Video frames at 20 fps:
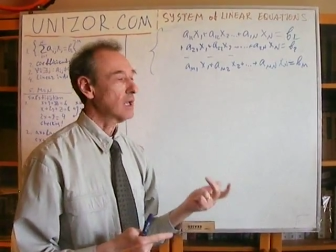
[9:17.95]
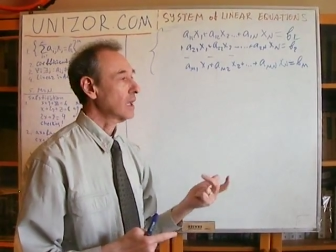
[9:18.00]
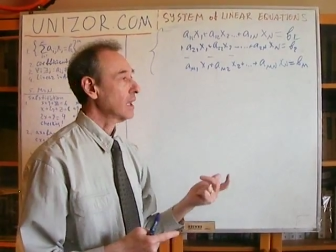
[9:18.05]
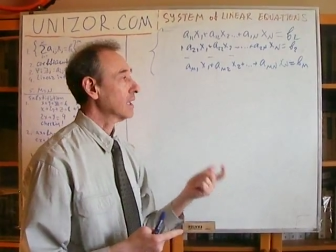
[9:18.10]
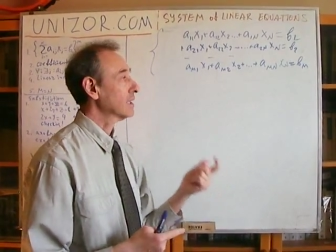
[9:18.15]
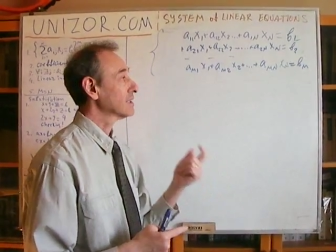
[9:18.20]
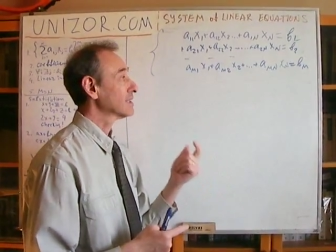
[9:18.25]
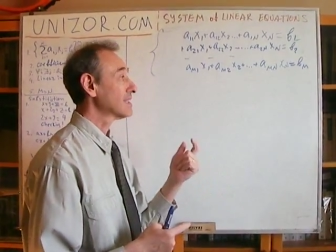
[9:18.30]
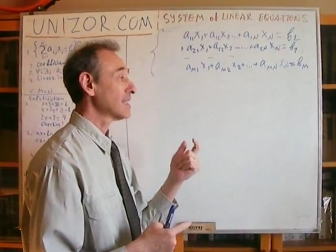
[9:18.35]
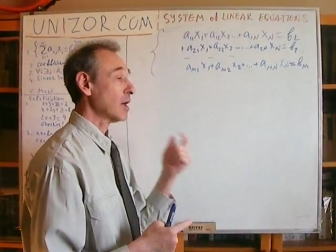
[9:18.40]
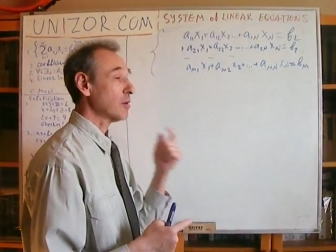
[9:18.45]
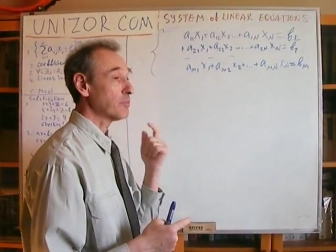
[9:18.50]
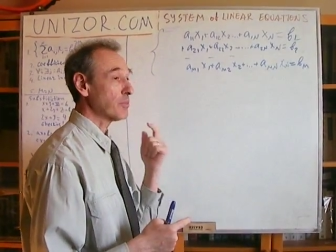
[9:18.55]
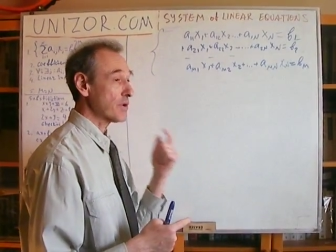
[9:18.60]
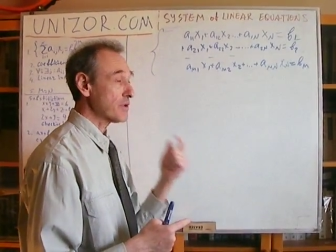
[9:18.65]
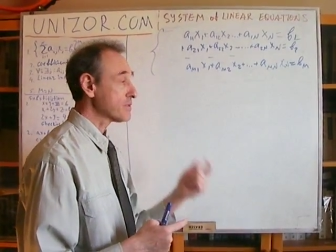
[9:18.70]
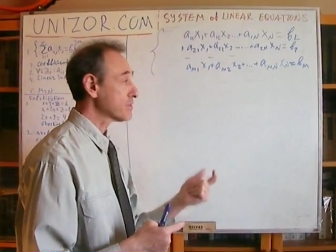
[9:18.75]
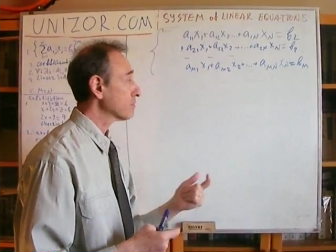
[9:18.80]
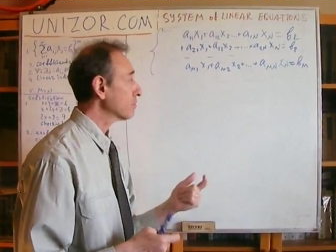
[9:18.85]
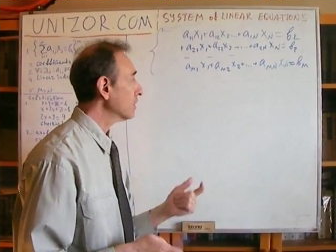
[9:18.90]
And number
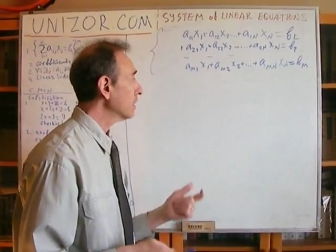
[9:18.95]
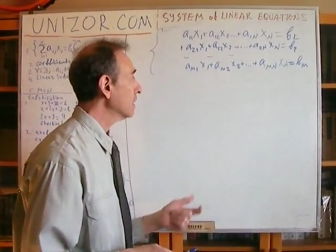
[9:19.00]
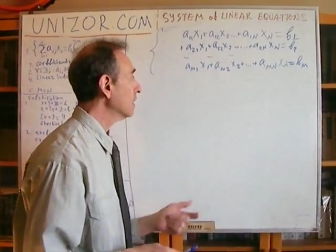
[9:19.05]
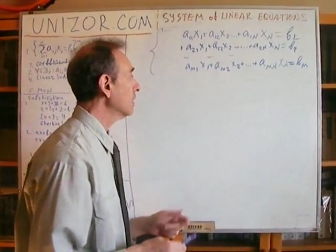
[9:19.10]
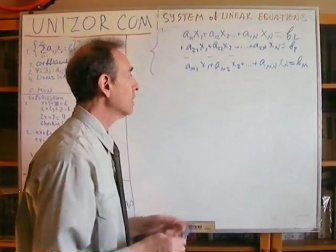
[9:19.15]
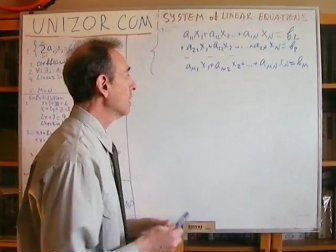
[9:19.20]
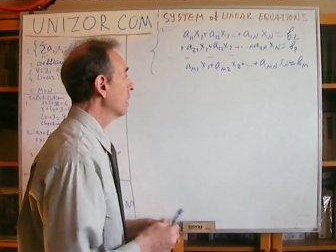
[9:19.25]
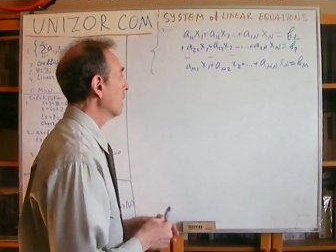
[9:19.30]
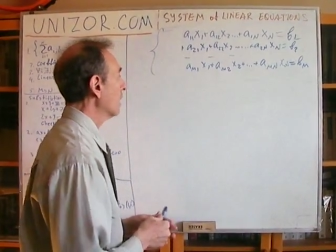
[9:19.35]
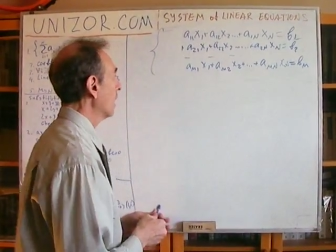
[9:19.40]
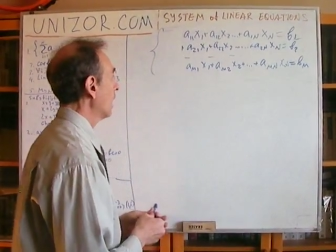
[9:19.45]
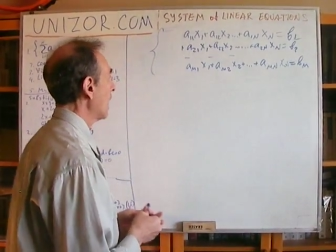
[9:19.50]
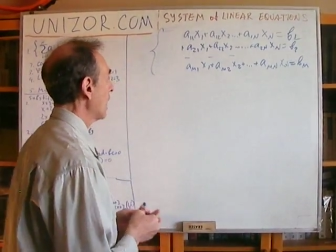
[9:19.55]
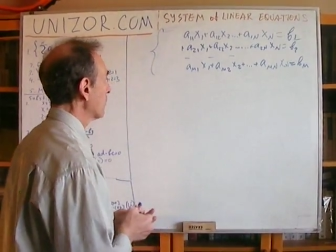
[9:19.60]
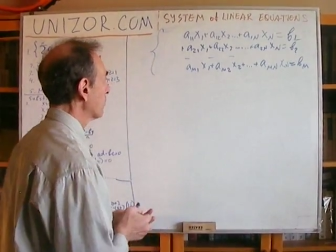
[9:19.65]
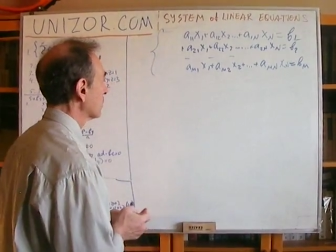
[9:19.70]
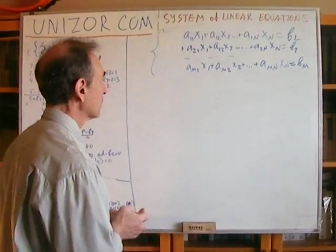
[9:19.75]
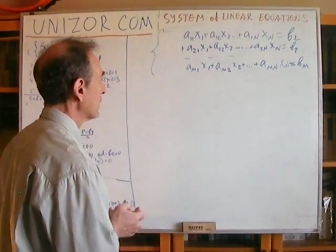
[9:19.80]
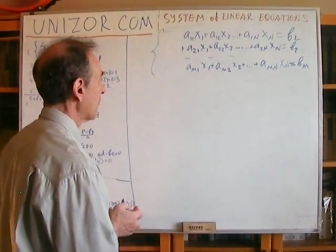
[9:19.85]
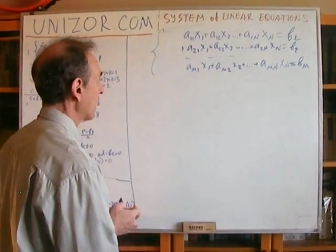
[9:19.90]
three, I
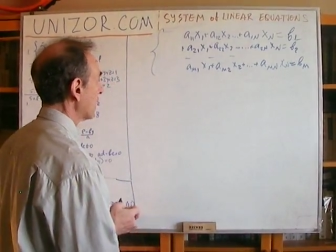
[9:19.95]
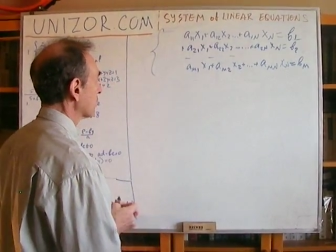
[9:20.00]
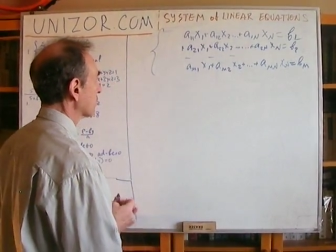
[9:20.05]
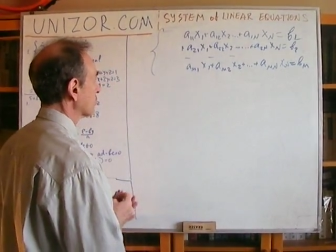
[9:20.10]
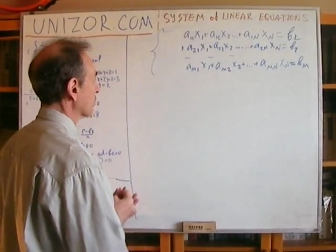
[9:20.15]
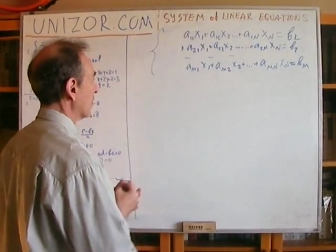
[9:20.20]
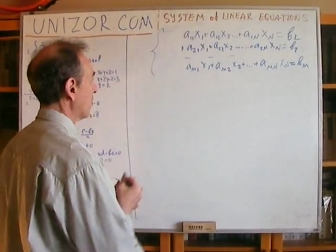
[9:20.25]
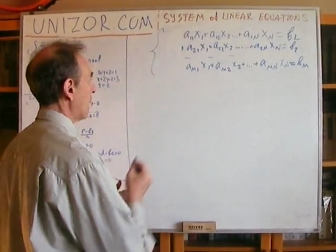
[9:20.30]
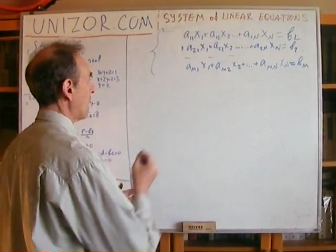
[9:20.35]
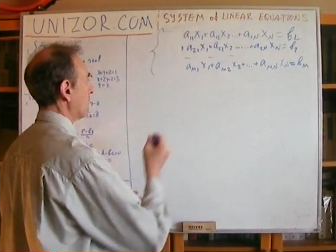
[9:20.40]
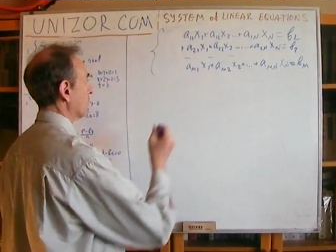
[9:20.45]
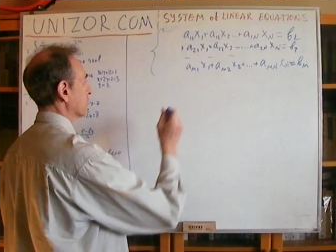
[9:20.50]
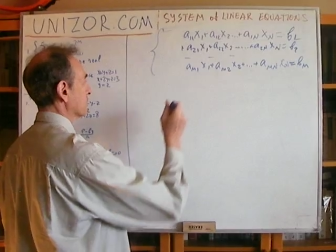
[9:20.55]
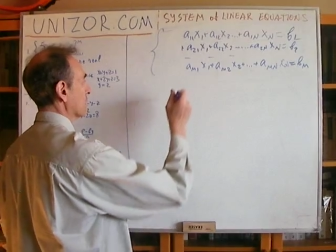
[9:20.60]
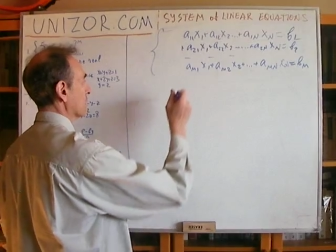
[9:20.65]
would like to have the